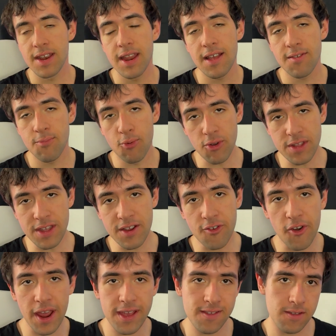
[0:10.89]
And that's pretty
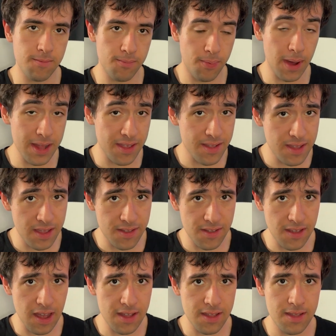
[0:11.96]
crazy, but
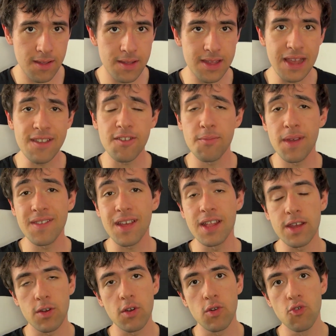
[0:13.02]
this these are
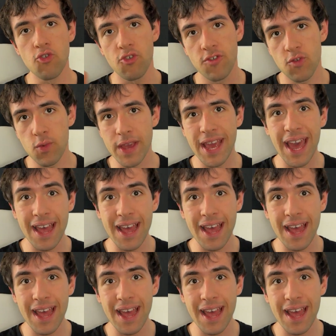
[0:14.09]
basically the conclusions we